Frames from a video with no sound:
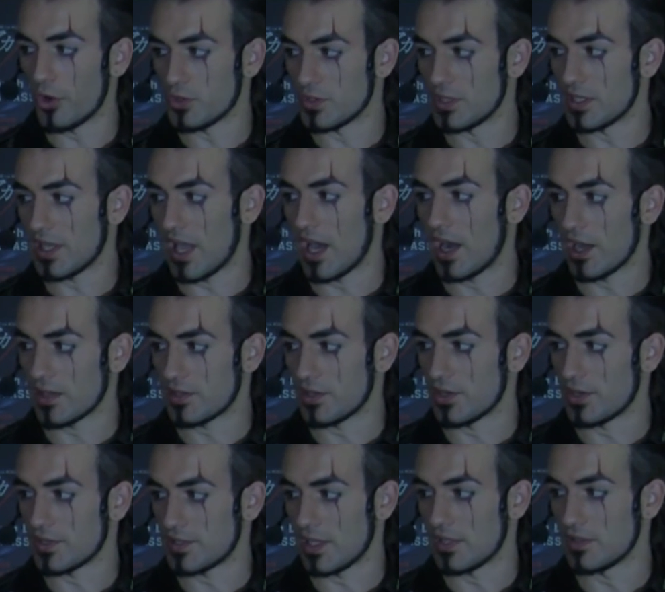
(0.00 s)
to the
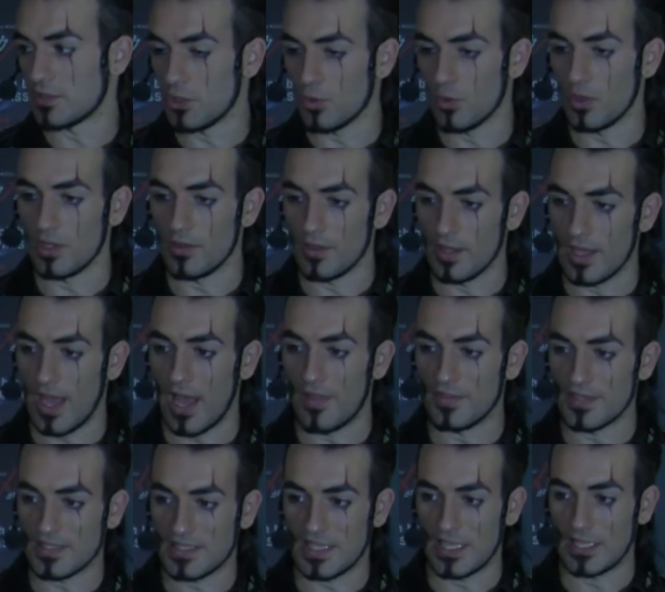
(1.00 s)
characters and you will
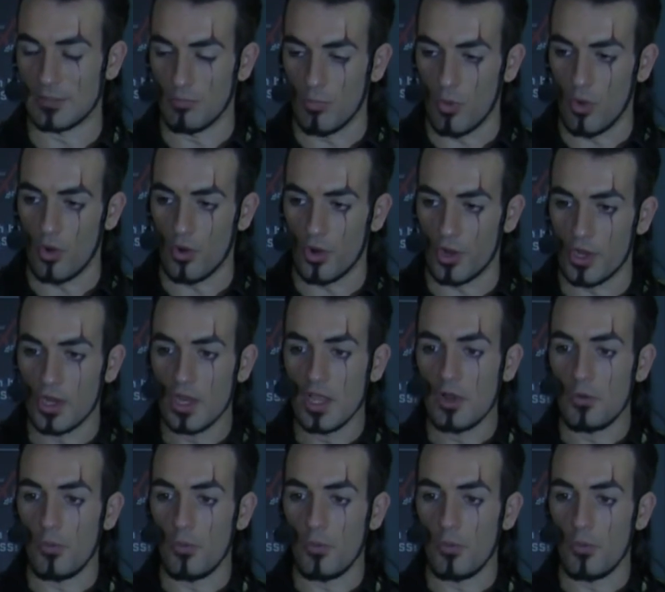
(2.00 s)
understand more